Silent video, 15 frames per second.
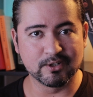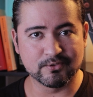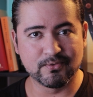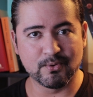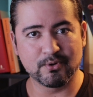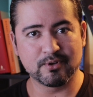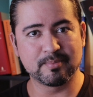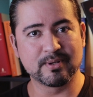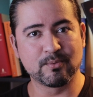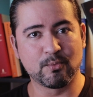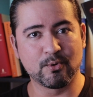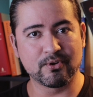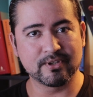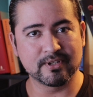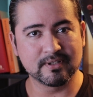I look forward to being
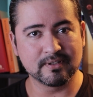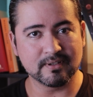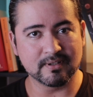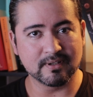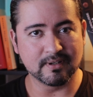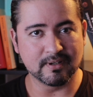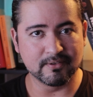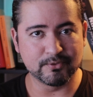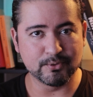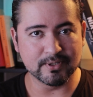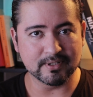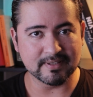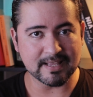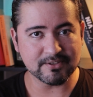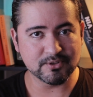worthy of you
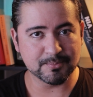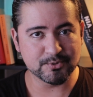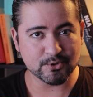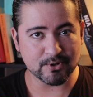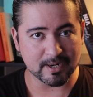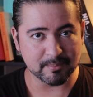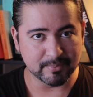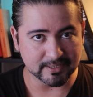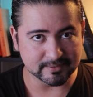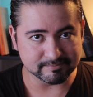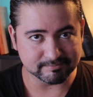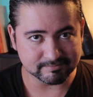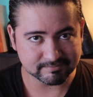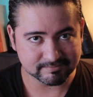hitting that subscribe button.